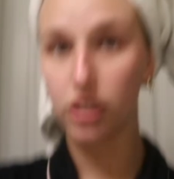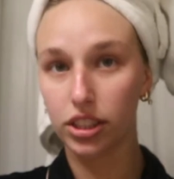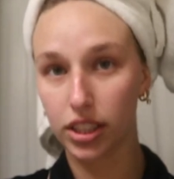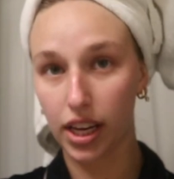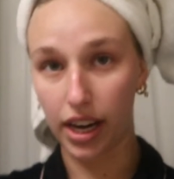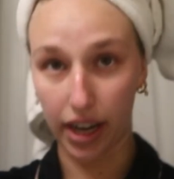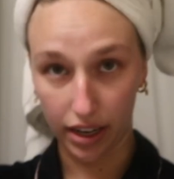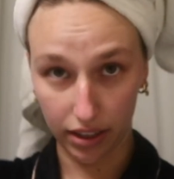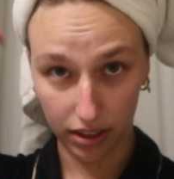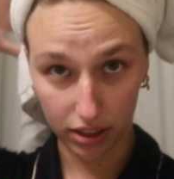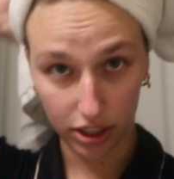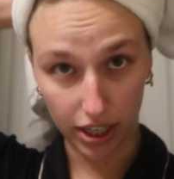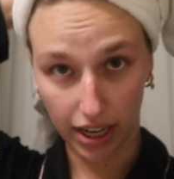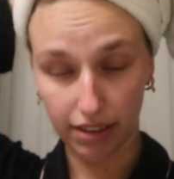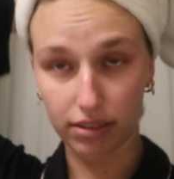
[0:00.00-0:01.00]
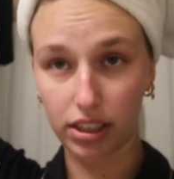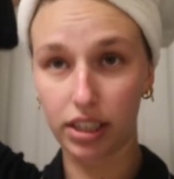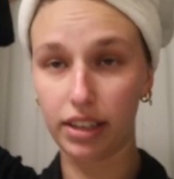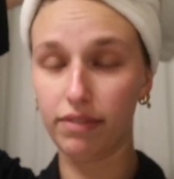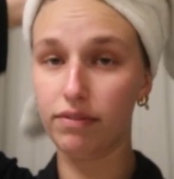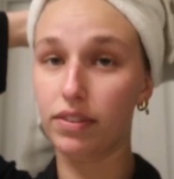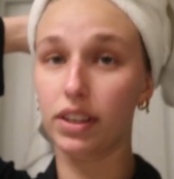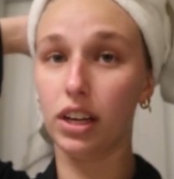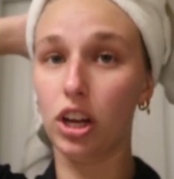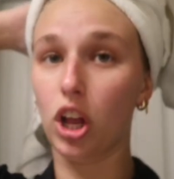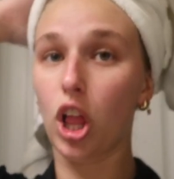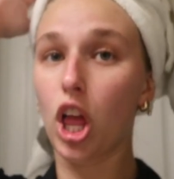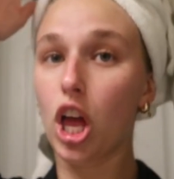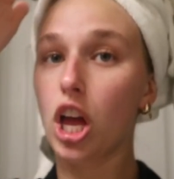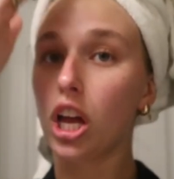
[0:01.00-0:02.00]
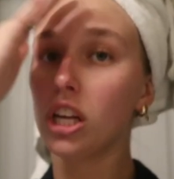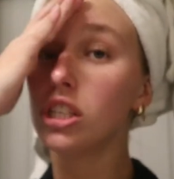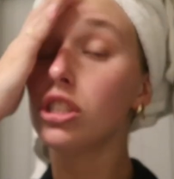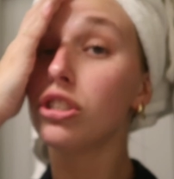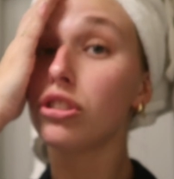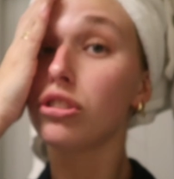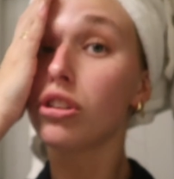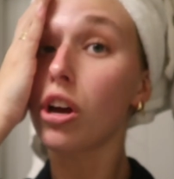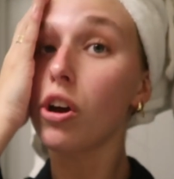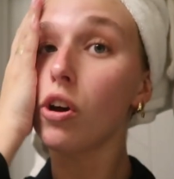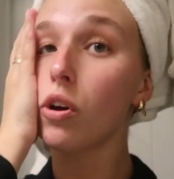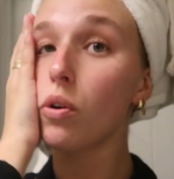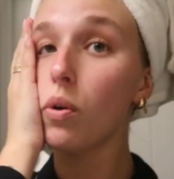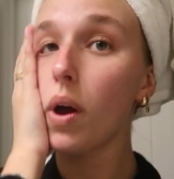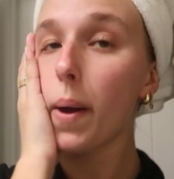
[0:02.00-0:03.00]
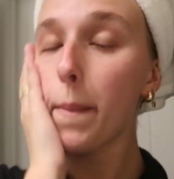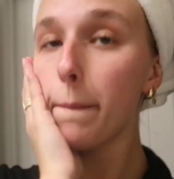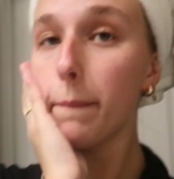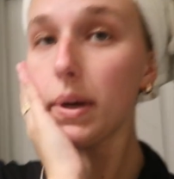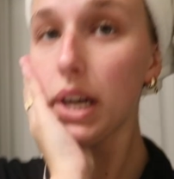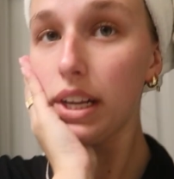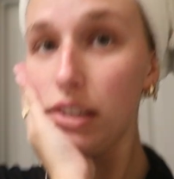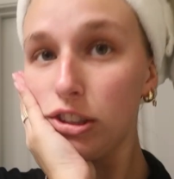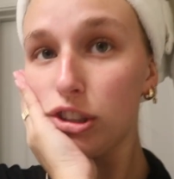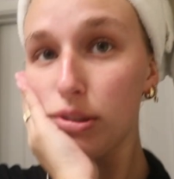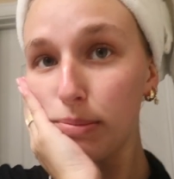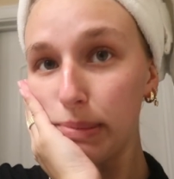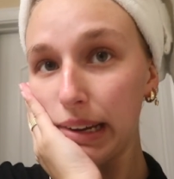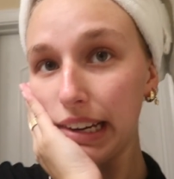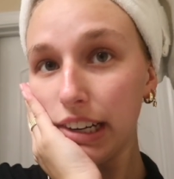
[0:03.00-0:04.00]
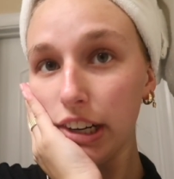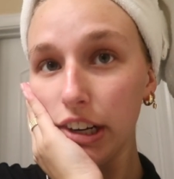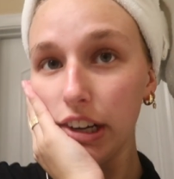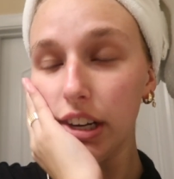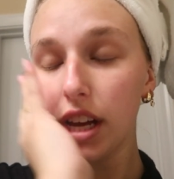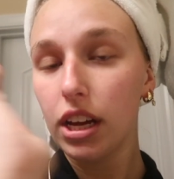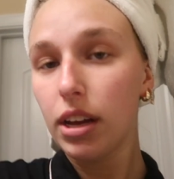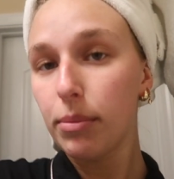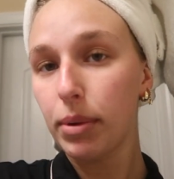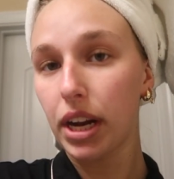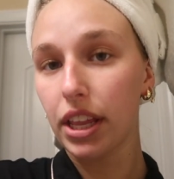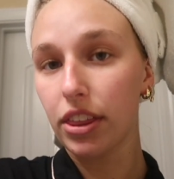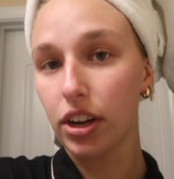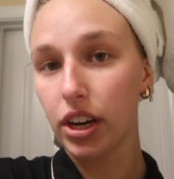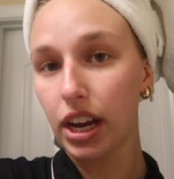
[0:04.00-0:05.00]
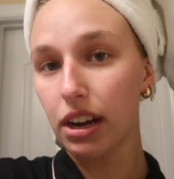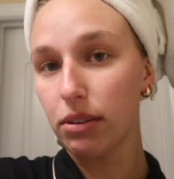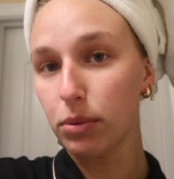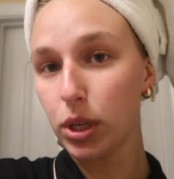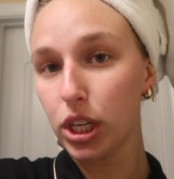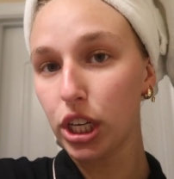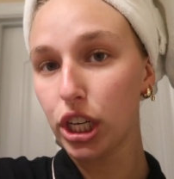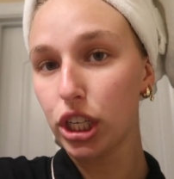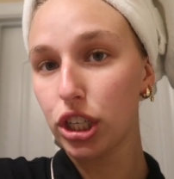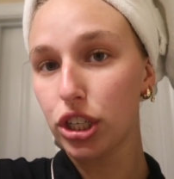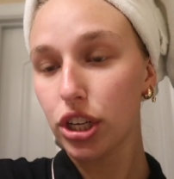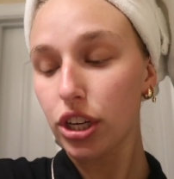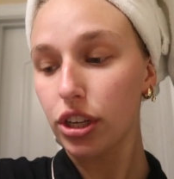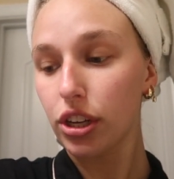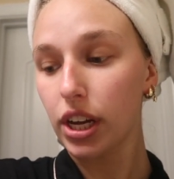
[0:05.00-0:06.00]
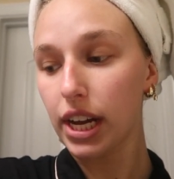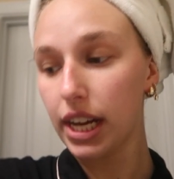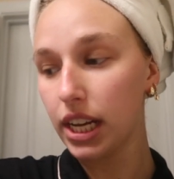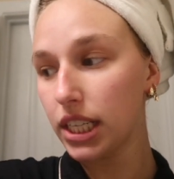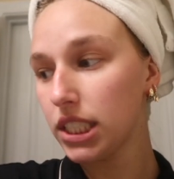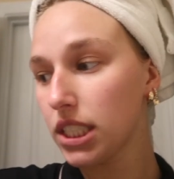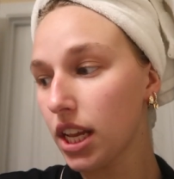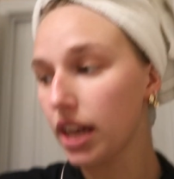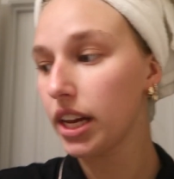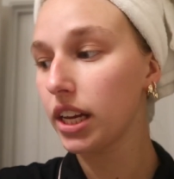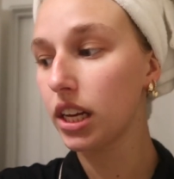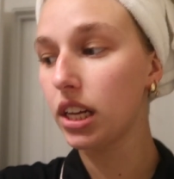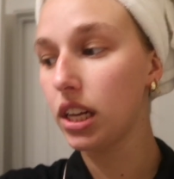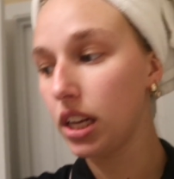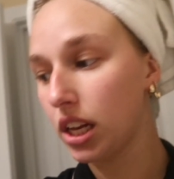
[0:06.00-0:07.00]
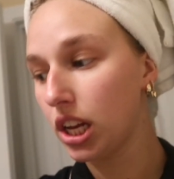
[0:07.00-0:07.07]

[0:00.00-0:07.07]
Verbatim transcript: Just got out of the shower and feel so much better, but I thought I would show you guys like